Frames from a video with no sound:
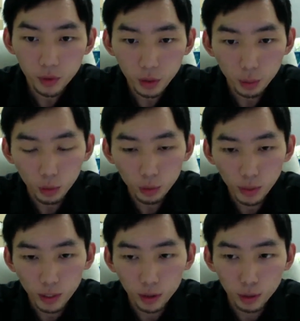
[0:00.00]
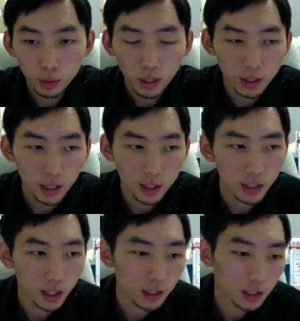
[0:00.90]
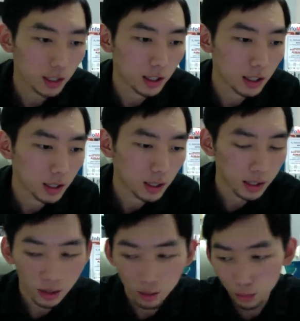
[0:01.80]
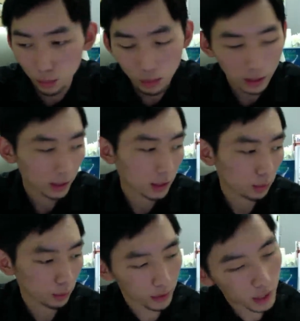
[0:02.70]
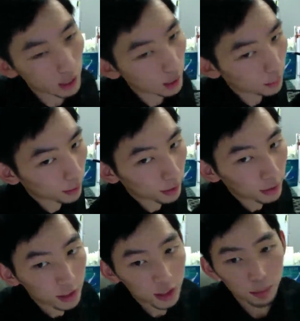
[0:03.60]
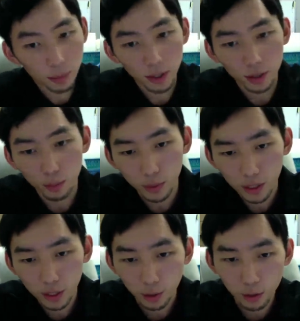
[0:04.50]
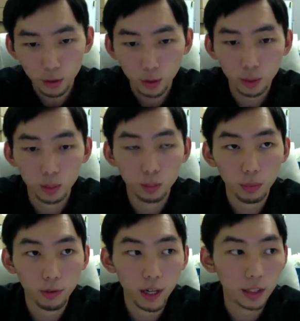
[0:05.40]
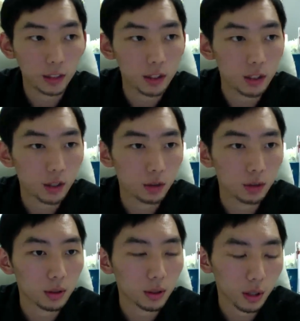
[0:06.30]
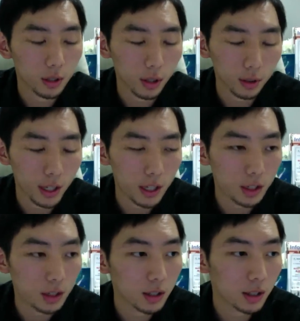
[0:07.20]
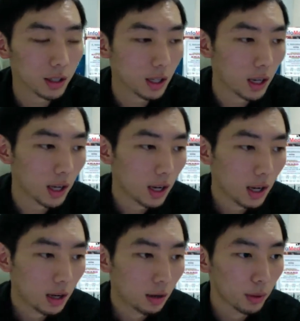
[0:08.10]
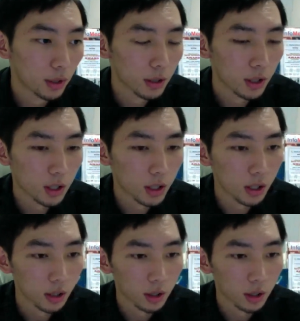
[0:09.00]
What we do as Ungex is, I guess, we sell our products, but we also provide consultations, which